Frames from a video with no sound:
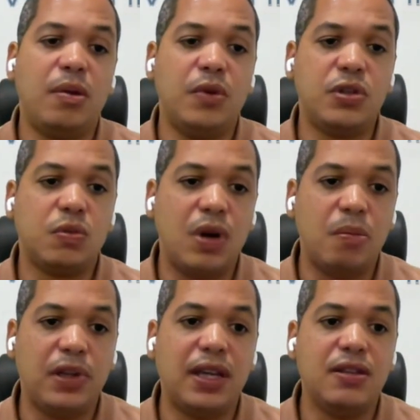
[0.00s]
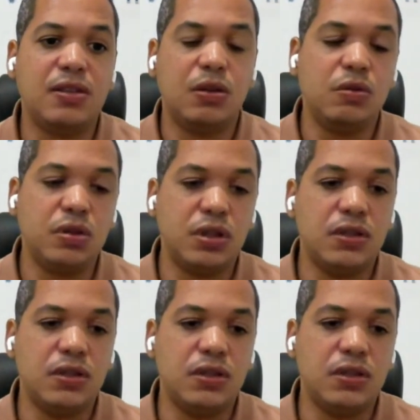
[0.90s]
and so we're able to replicate
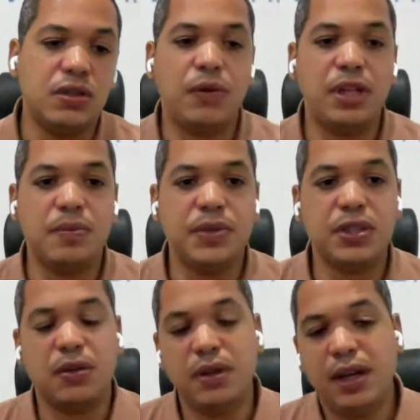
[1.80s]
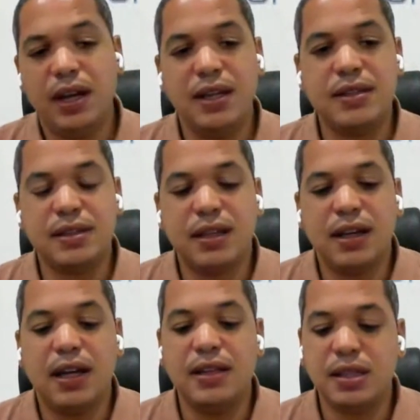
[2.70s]
solutions for them. So
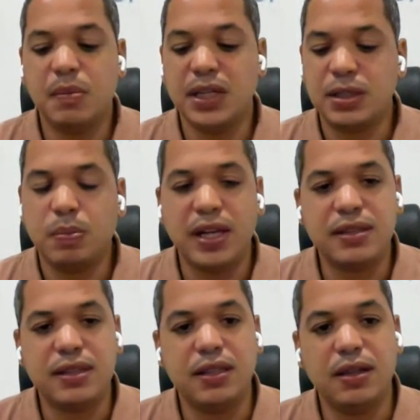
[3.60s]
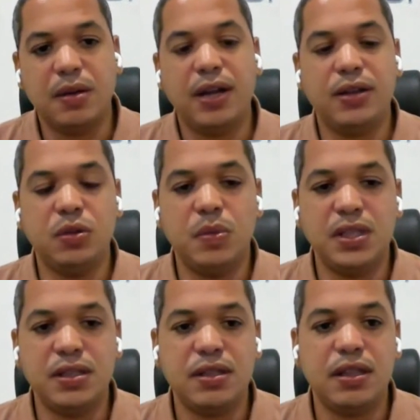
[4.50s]
it's a mixed blessing to do
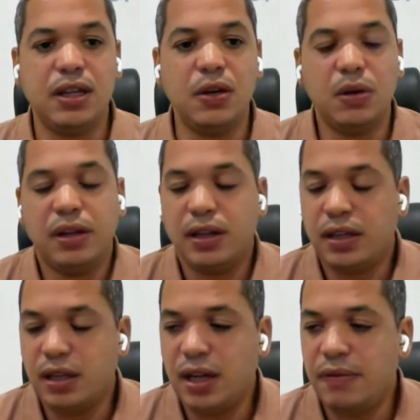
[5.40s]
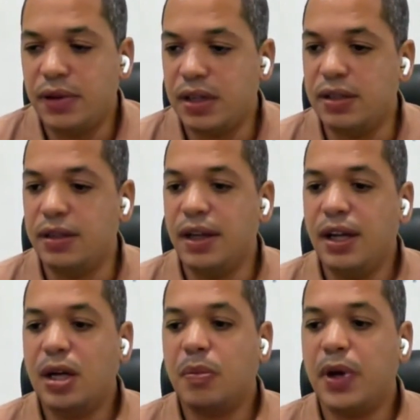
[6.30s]
business in Angola and in Africa,
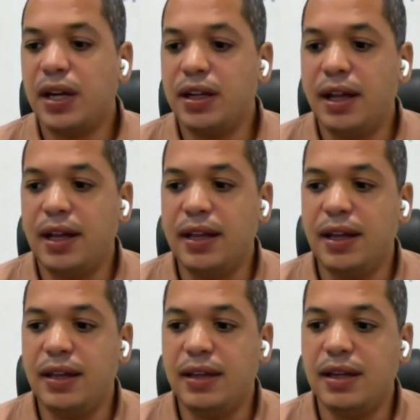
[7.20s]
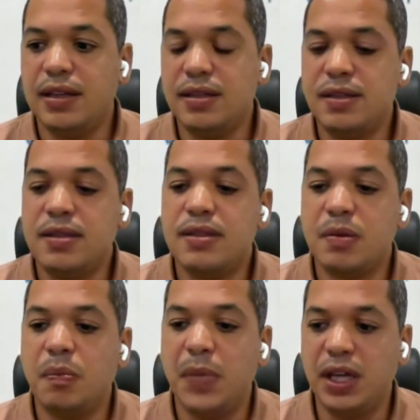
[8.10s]
but it does
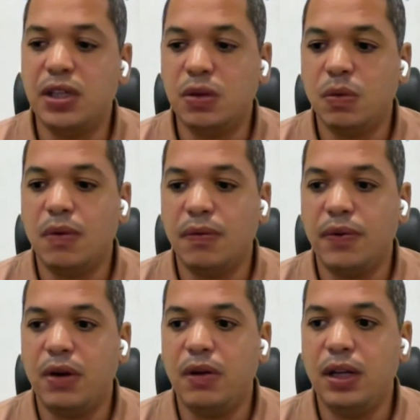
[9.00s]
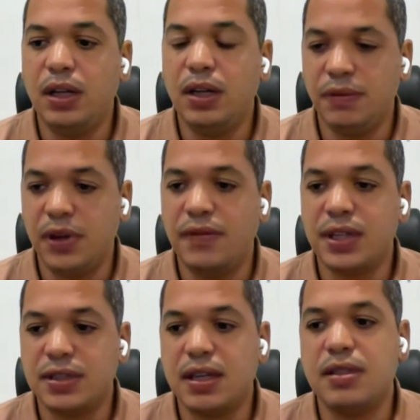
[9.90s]
make you if you have
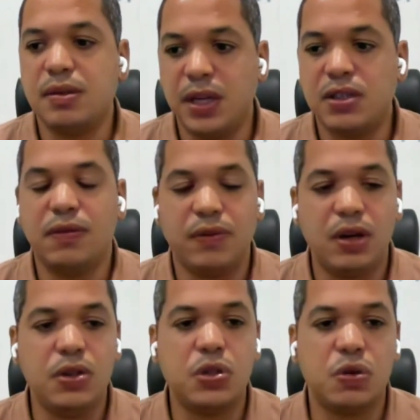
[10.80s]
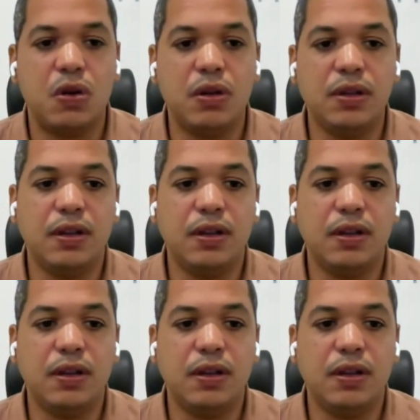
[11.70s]
success, it makes you a very strong